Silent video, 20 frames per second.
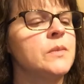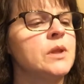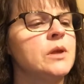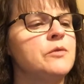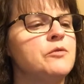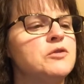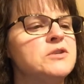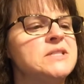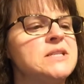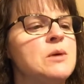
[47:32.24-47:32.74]

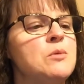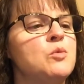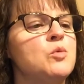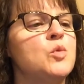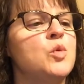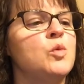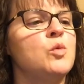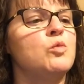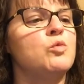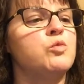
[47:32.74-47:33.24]
For some
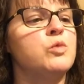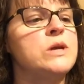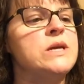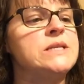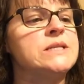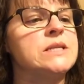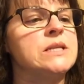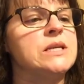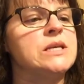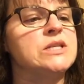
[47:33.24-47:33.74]

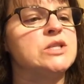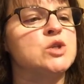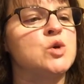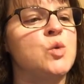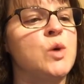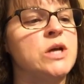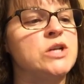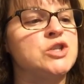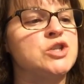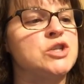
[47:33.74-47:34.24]
reason, his
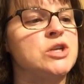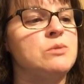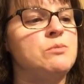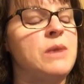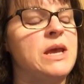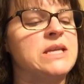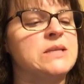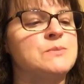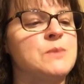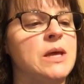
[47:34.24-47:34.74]
question
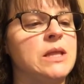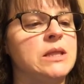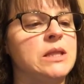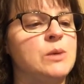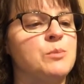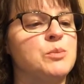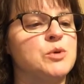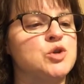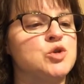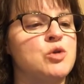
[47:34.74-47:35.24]
makes my
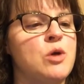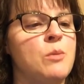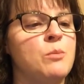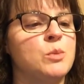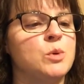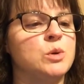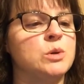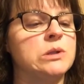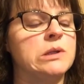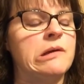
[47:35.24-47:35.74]
lip
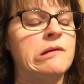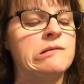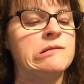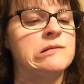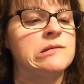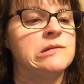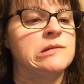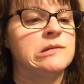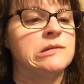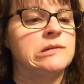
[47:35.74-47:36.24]
tremble.
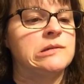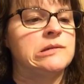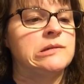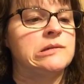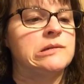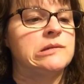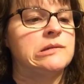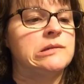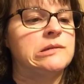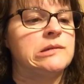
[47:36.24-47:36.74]

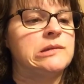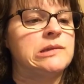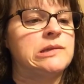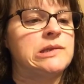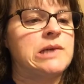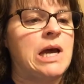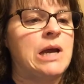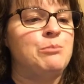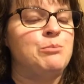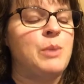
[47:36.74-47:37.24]

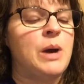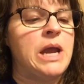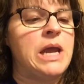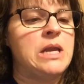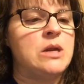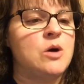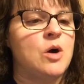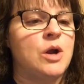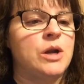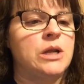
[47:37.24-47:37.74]
I
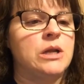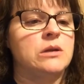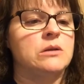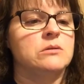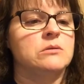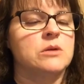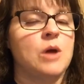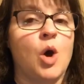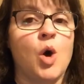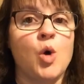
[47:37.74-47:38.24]
bite on it,
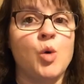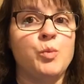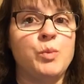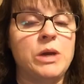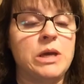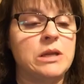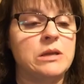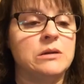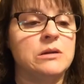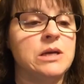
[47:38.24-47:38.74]

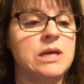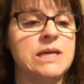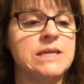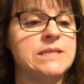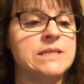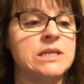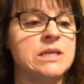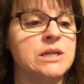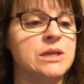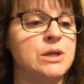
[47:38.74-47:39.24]
hoping he
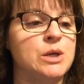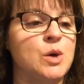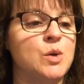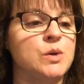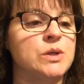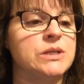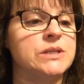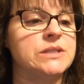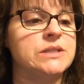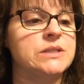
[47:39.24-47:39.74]
didn't
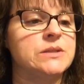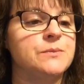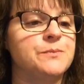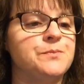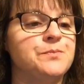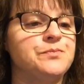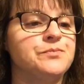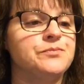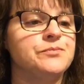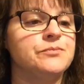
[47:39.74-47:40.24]
notice.
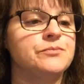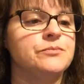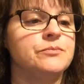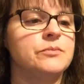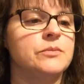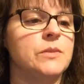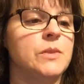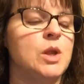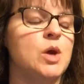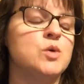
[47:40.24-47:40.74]

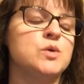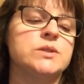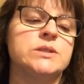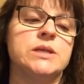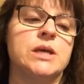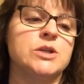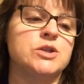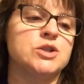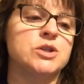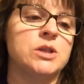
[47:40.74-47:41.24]
No
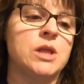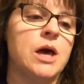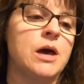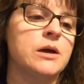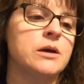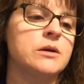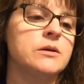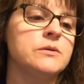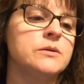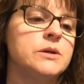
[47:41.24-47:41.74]
such
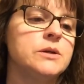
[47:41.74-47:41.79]
luck.